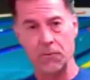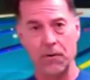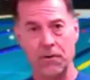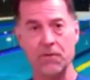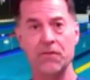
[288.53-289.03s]

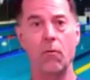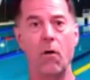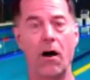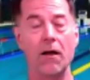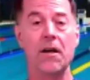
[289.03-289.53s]
When you use the
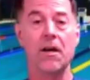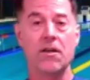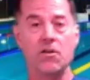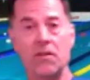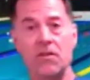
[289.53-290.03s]
wall,
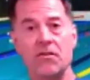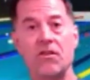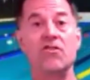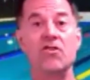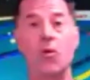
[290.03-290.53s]
you can use
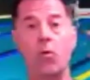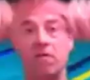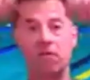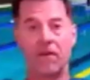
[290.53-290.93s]
a door